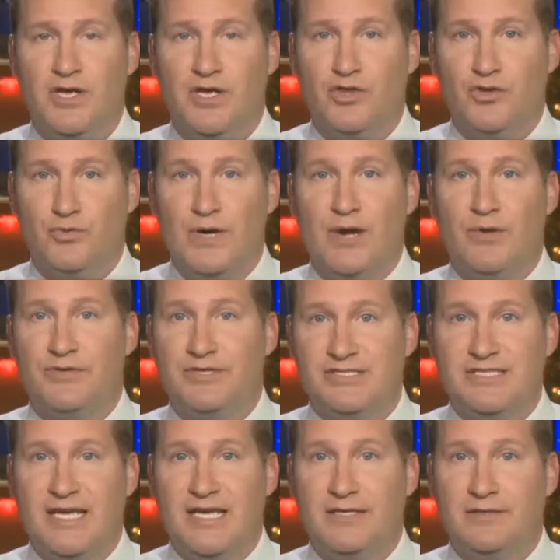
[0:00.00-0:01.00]
throughout the
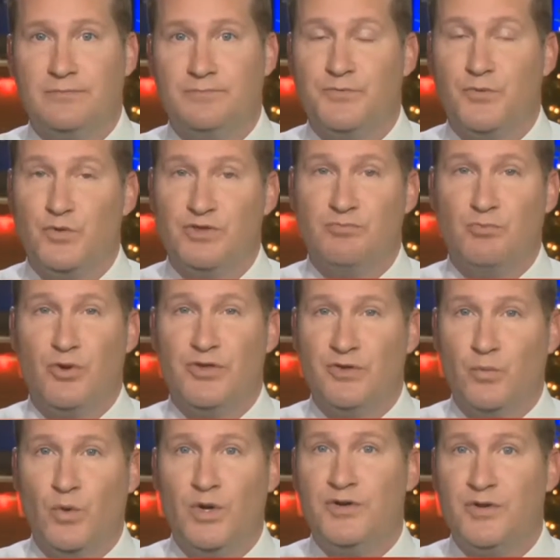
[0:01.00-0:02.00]
state with more
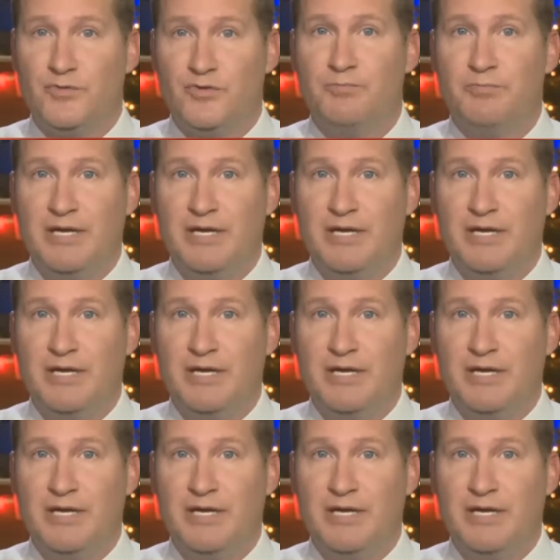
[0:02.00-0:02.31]
than 100